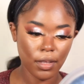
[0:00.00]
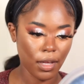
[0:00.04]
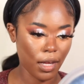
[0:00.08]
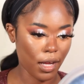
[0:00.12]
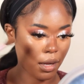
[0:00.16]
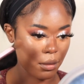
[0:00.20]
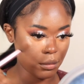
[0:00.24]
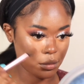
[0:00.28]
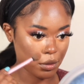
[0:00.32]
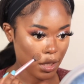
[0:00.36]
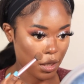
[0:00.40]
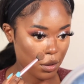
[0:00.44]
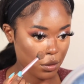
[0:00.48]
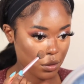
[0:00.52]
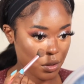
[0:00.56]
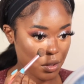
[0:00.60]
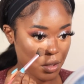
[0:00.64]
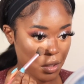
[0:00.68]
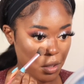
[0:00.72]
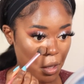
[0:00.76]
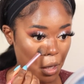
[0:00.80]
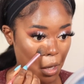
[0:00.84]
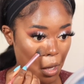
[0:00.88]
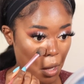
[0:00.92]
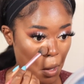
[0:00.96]
I'm now
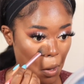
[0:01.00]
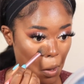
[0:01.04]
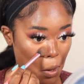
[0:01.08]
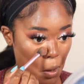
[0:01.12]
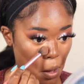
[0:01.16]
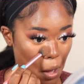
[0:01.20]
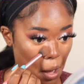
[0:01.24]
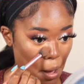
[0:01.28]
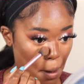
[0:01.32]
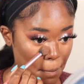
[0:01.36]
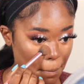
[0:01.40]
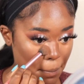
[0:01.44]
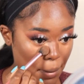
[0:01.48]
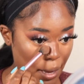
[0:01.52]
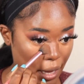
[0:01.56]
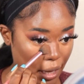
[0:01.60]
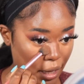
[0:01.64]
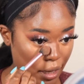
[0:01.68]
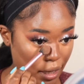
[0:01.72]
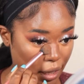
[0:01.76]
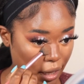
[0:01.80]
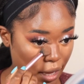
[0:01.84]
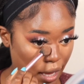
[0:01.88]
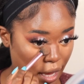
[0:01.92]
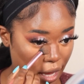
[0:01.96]
going to go
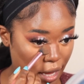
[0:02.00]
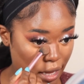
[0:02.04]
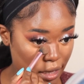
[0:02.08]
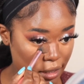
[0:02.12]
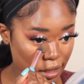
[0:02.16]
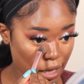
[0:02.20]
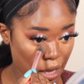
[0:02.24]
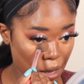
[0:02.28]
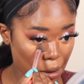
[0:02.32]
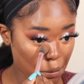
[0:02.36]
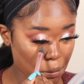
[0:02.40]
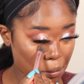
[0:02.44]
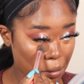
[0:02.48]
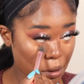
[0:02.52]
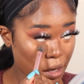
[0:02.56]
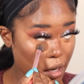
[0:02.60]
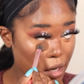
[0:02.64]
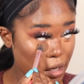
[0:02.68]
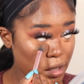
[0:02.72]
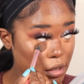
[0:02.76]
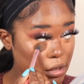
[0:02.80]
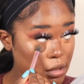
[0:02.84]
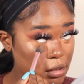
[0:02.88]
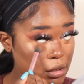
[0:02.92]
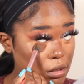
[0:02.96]
back and
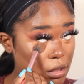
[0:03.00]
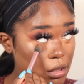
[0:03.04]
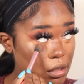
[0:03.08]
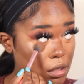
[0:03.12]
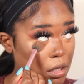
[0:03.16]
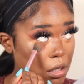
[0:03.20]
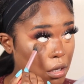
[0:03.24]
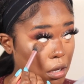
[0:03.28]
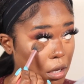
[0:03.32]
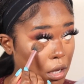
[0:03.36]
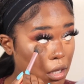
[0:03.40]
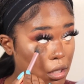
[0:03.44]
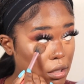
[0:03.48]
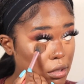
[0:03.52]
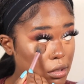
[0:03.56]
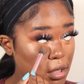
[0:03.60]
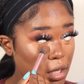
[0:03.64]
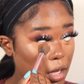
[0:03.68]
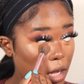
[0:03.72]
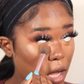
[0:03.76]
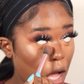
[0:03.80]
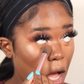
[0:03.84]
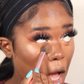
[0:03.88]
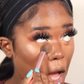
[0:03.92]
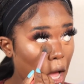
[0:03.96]
blend the under
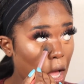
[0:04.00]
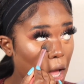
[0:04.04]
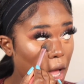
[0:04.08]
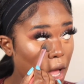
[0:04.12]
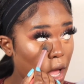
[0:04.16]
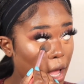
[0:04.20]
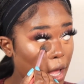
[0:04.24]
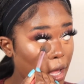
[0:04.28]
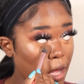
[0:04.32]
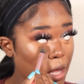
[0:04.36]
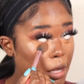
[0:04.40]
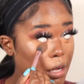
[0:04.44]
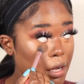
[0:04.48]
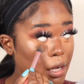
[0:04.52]
eye,